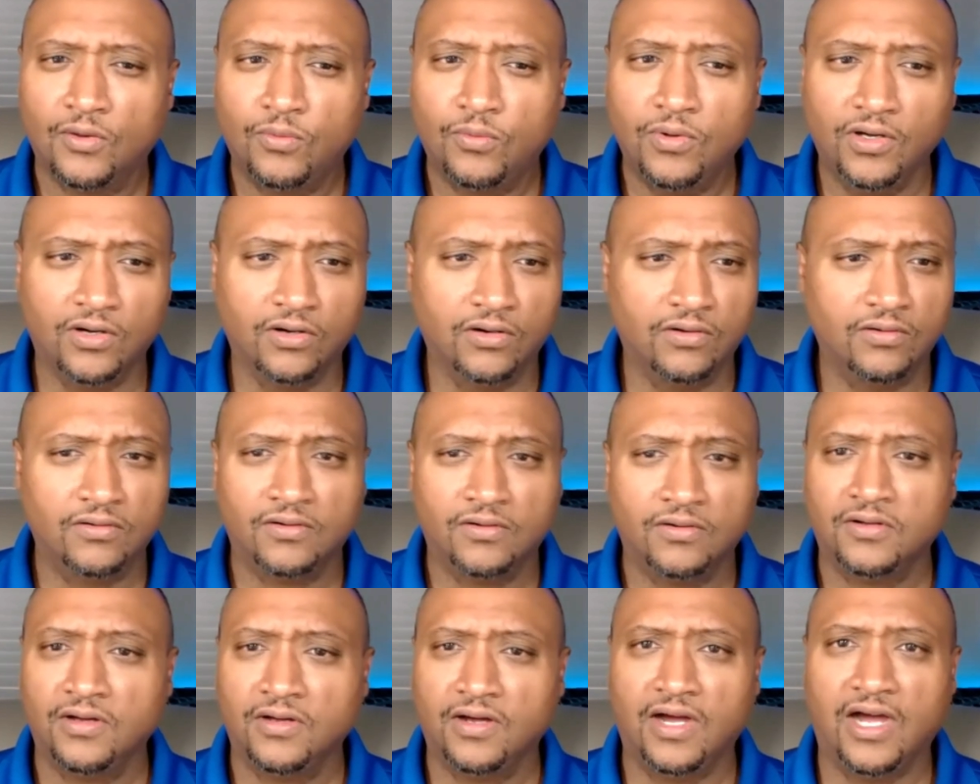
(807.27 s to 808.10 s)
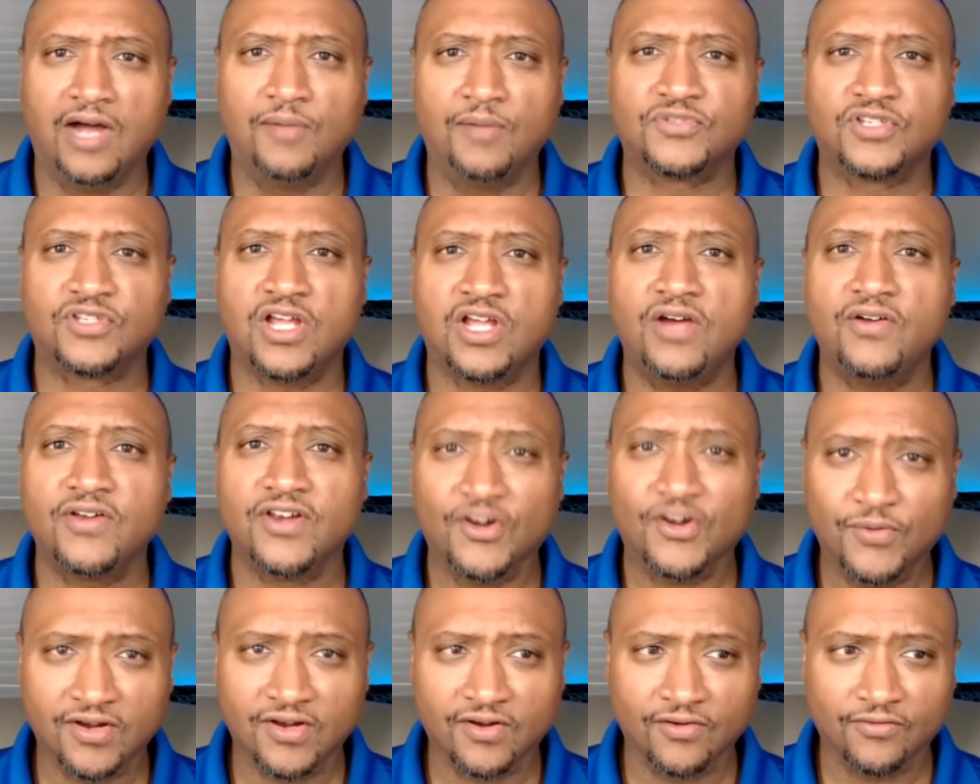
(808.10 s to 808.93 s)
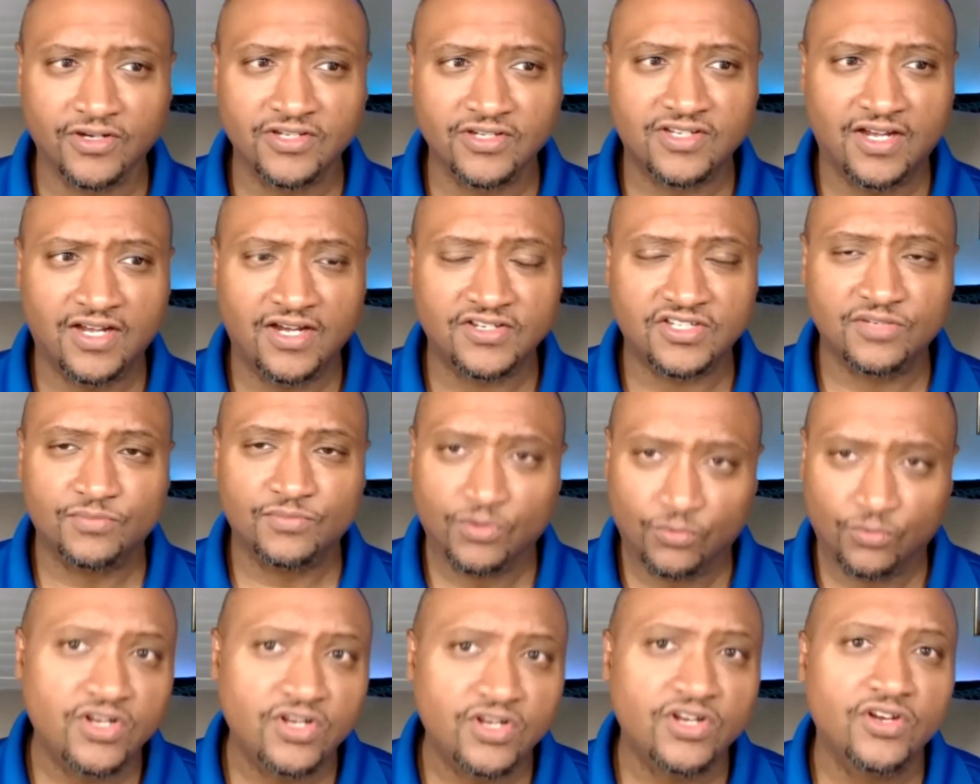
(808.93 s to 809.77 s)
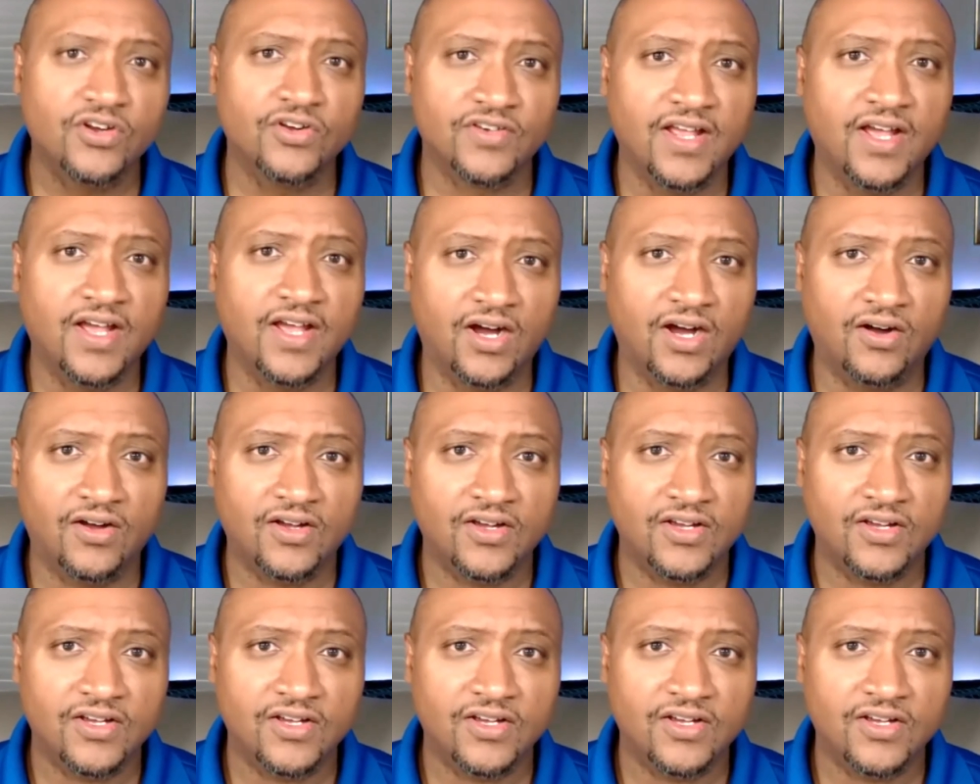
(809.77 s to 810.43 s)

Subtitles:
well, I'm sorry no one ever reached out to you, but we're here now.